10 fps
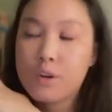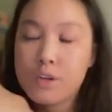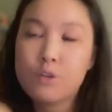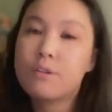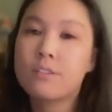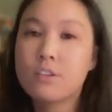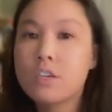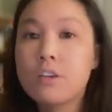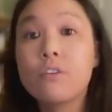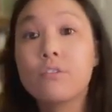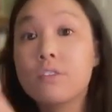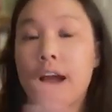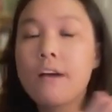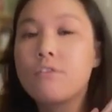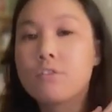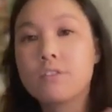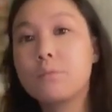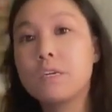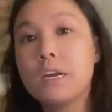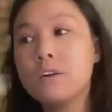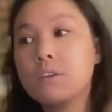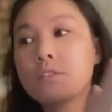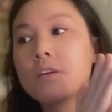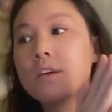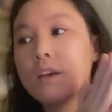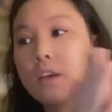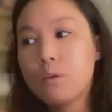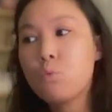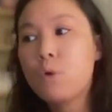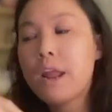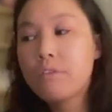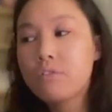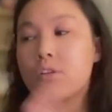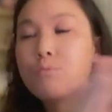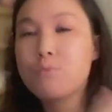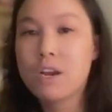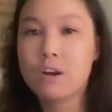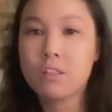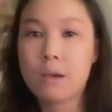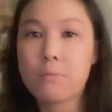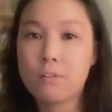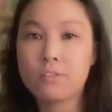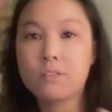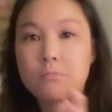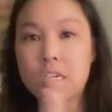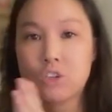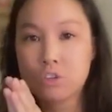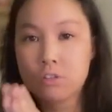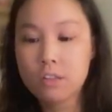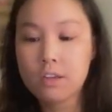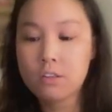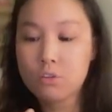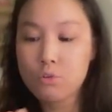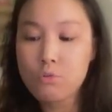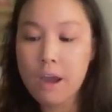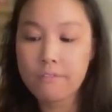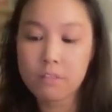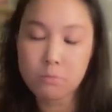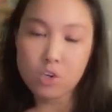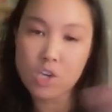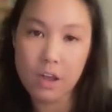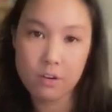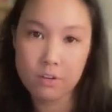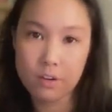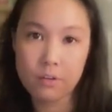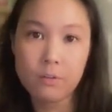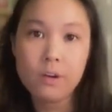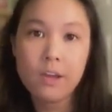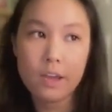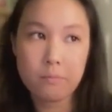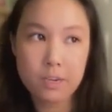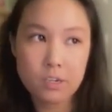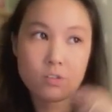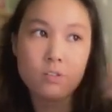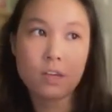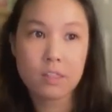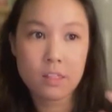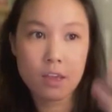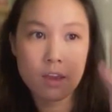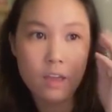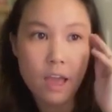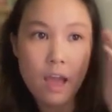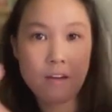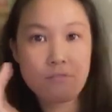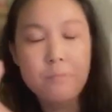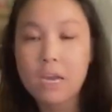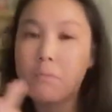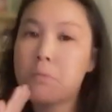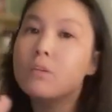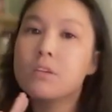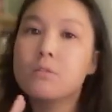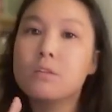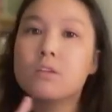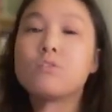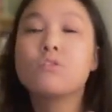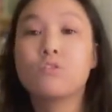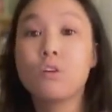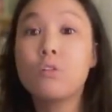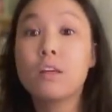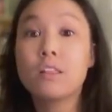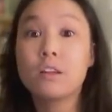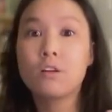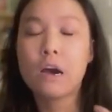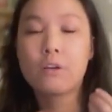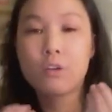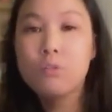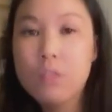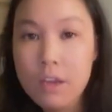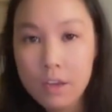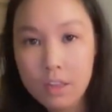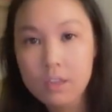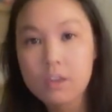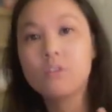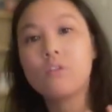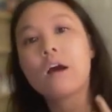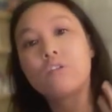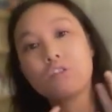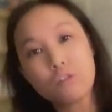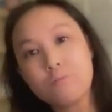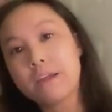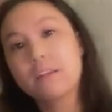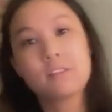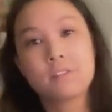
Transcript: or you as the chief of staff or someone else, whenever you bring on that person, make sure that you have them shadow you and make sure that they have mind melding with you so that they know how you think and they know how you make